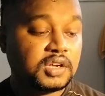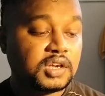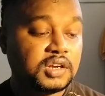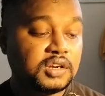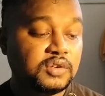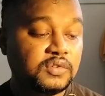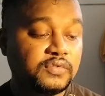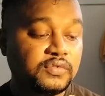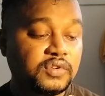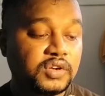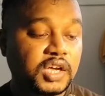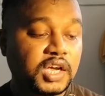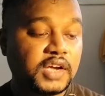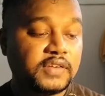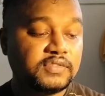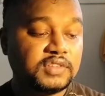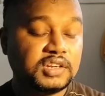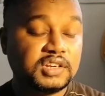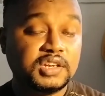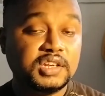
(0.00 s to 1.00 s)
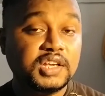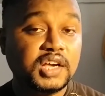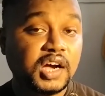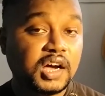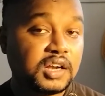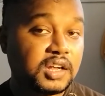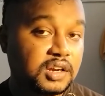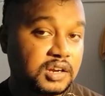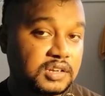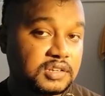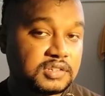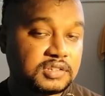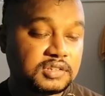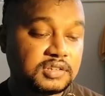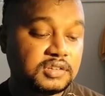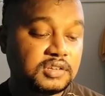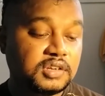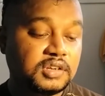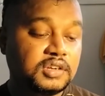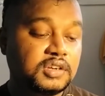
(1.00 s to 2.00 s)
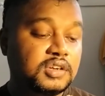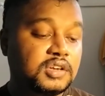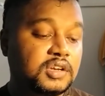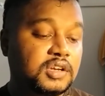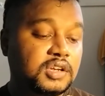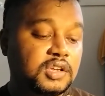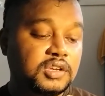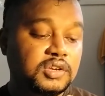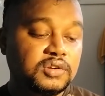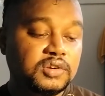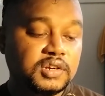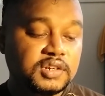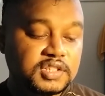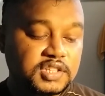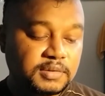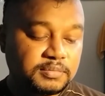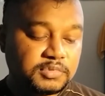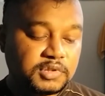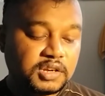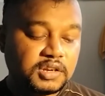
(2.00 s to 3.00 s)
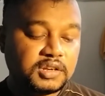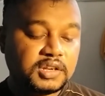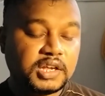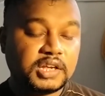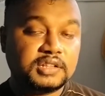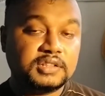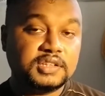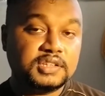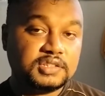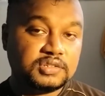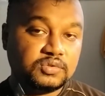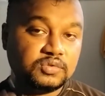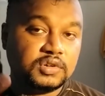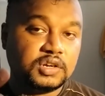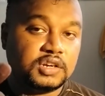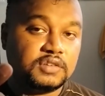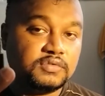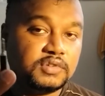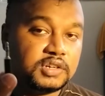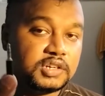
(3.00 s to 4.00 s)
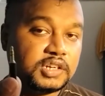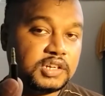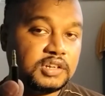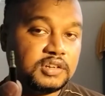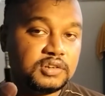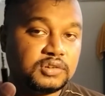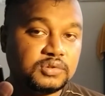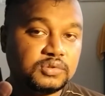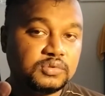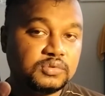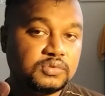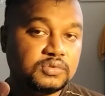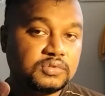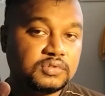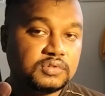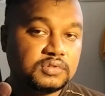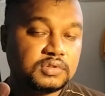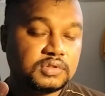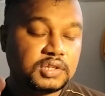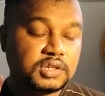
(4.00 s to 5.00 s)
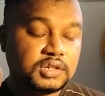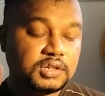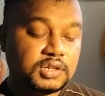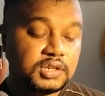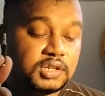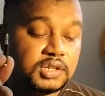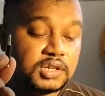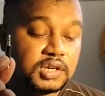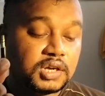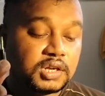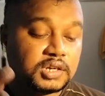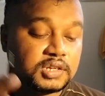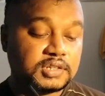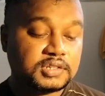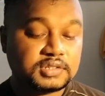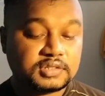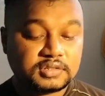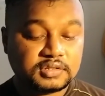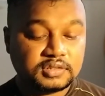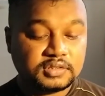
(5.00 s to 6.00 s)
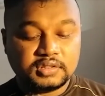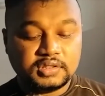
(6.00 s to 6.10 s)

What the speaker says: And if you have the TRRS, you need something like this to convert into the TRS.